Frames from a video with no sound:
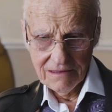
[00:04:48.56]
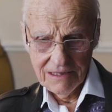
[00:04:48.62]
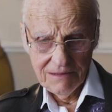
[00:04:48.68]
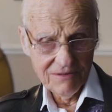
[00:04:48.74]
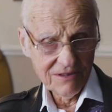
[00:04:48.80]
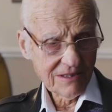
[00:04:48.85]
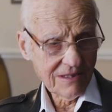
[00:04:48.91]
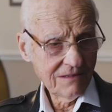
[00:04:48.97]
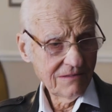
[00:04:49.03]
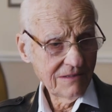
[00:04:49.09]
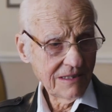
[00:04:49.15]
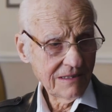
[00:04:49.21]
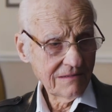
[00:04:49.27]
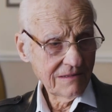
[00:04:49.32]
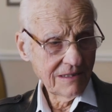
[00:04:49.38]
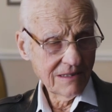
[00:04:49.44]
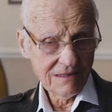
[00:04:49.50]
He was only in
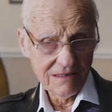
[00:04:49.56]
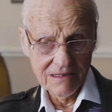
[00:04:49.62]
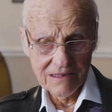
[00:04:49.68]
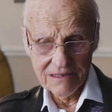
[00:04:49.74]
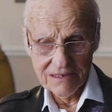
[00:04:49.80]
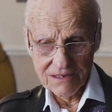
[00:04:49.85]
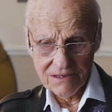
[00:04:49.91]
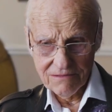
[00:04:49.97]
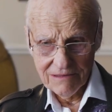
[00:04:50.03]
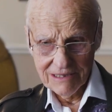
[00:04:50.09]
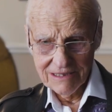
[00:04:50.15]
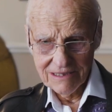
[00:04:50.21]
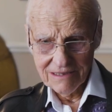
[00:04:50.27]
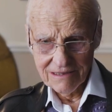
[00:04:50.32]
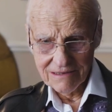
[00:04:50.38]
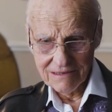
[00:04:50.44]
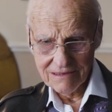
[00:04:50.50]
his early
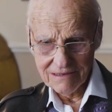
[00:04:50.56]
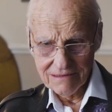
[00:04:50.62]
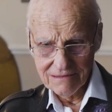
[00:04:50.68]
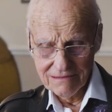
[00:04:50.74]
20s,